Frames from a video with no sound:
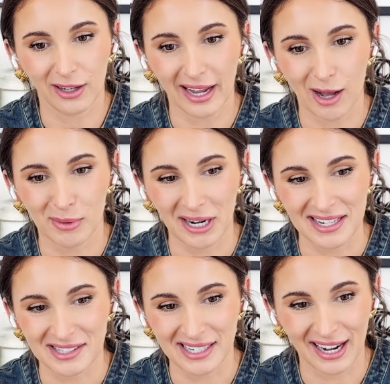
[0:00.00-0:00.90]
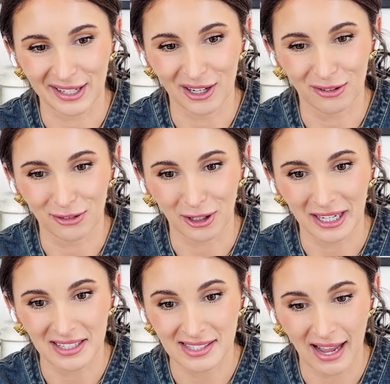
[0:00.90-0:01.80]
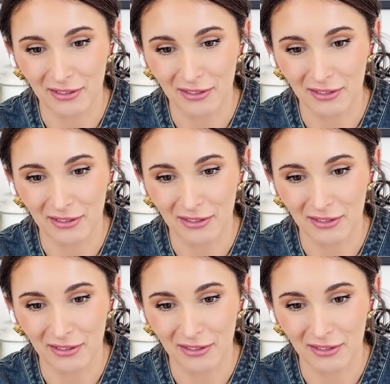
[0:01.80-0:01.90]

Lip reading: okay, Albert Einstein, go for it.